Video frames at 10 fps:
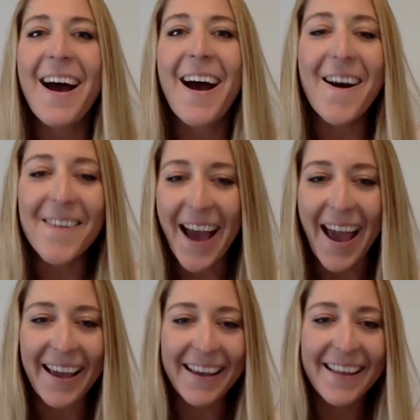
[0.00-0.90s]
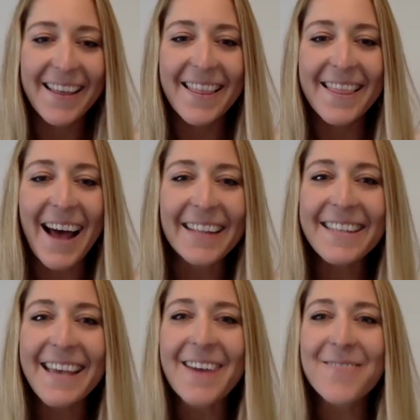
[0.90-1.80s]
Okay, that's
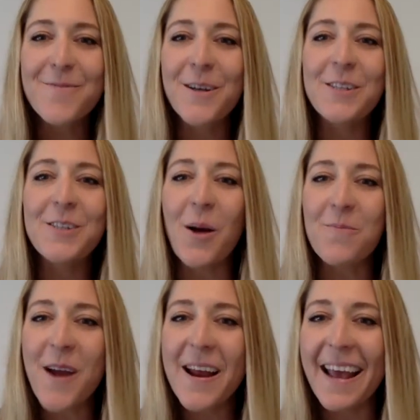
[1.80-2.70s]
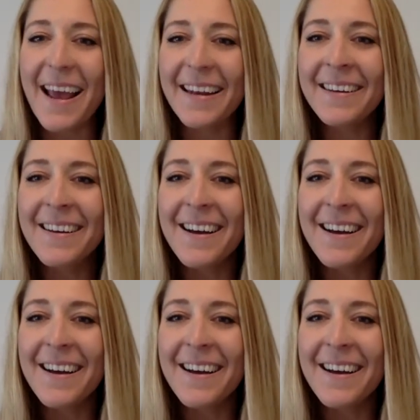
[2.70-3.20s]
it. We're gonna jump right in.